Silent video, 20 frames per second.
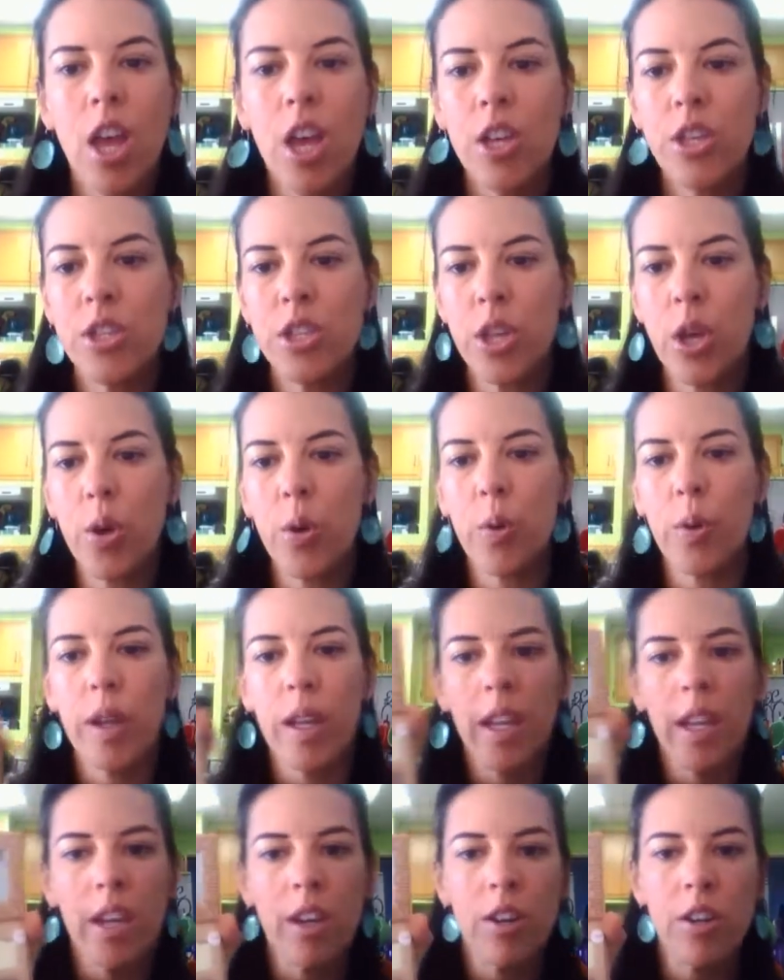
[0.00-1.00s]
So
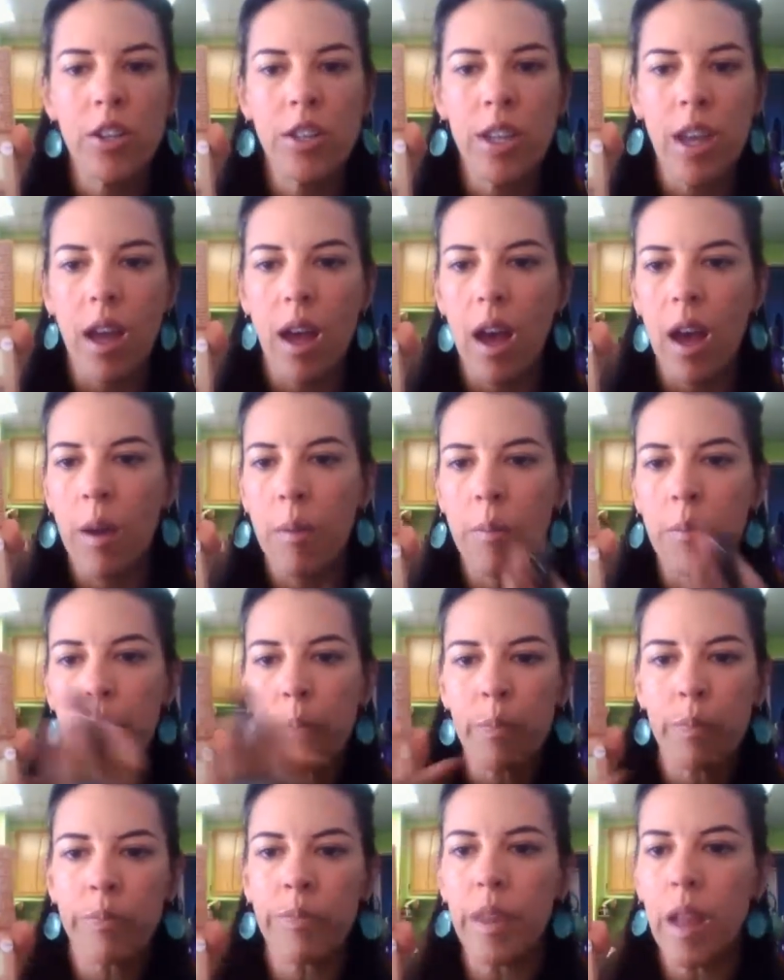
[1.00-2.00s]
here's
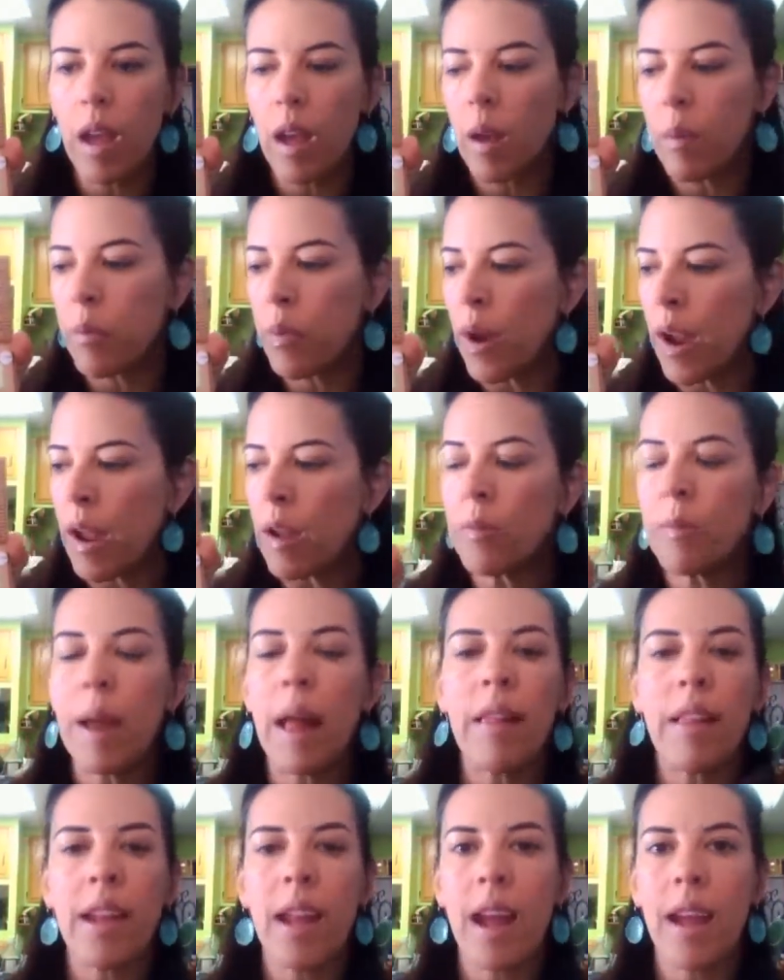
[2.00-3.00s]
a brown
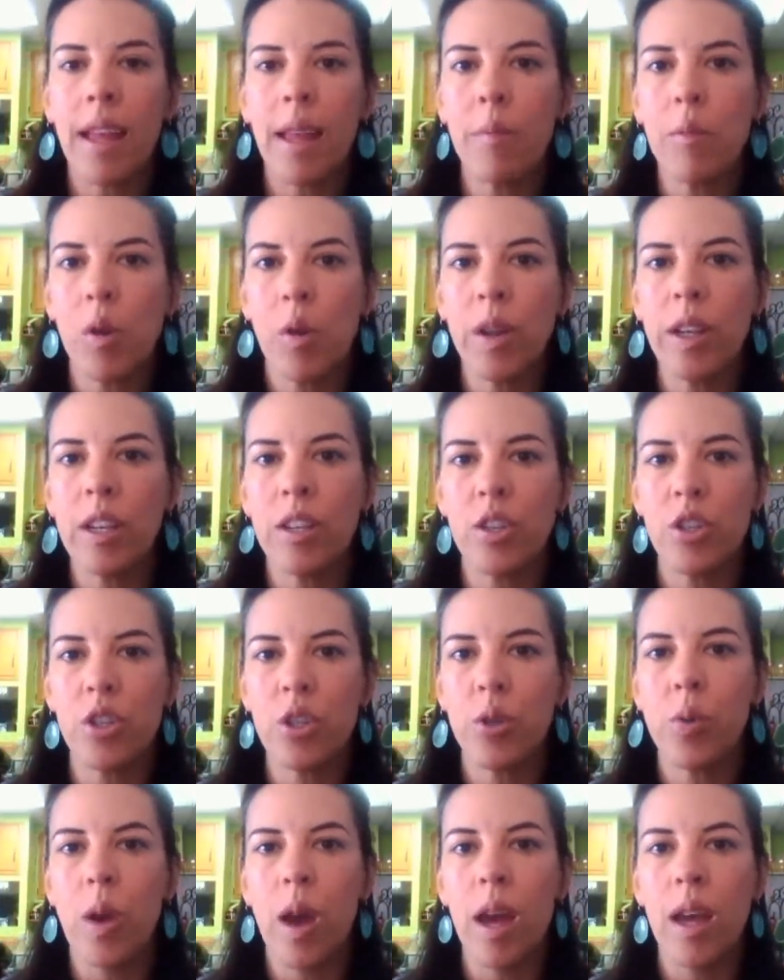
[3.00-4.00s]
palette. I am going to
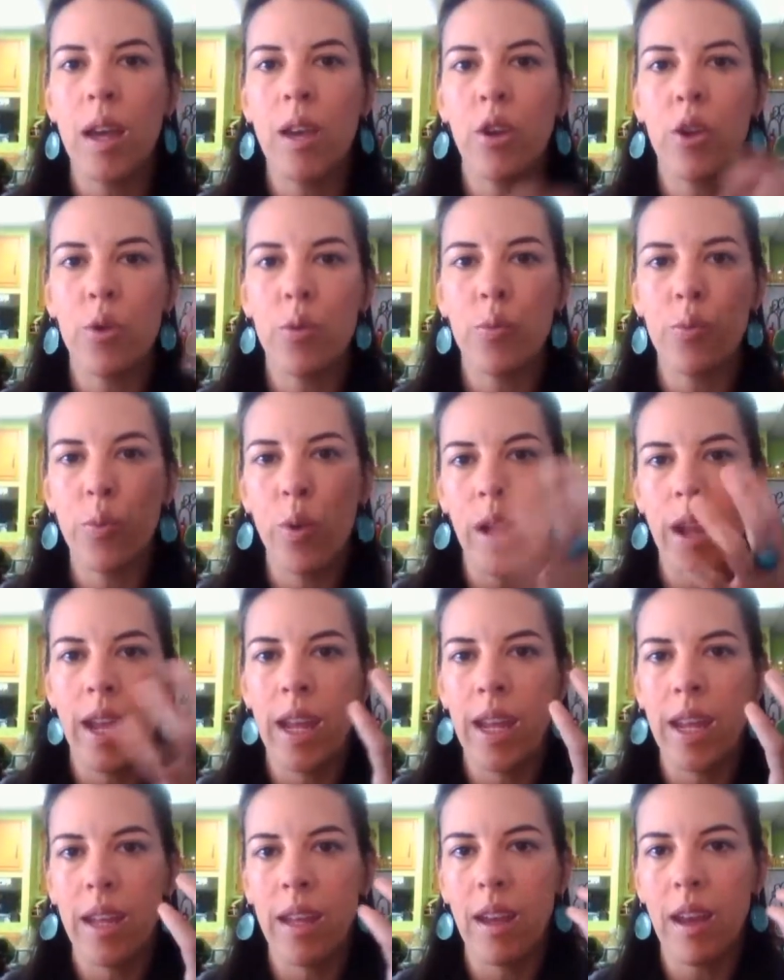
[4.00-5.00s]
do a
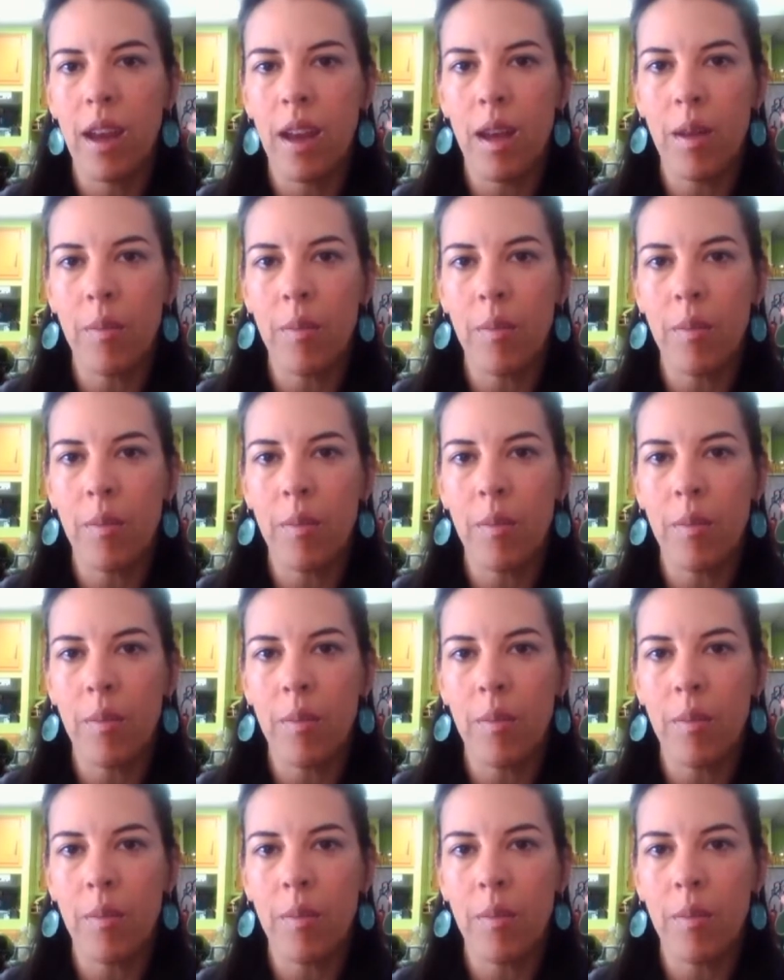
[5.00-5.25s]
gray